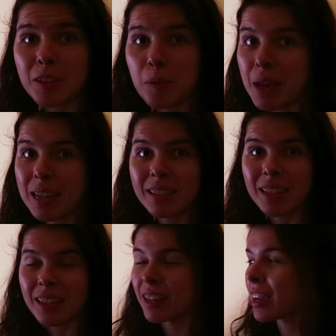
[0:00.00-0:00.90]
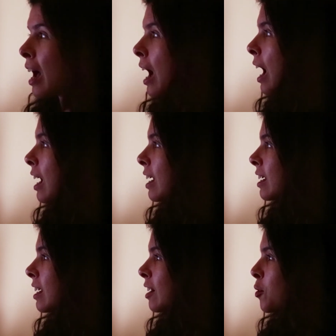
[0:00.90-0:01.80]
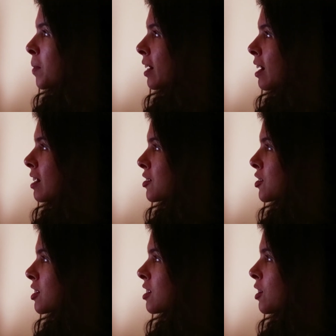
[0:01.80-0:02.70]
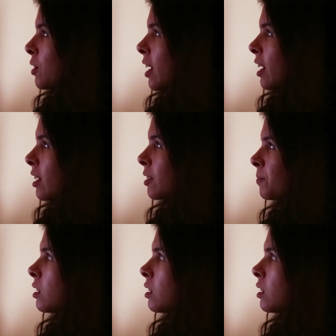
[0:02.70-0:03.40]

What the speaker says: amazing. Oh my gosh. Okay.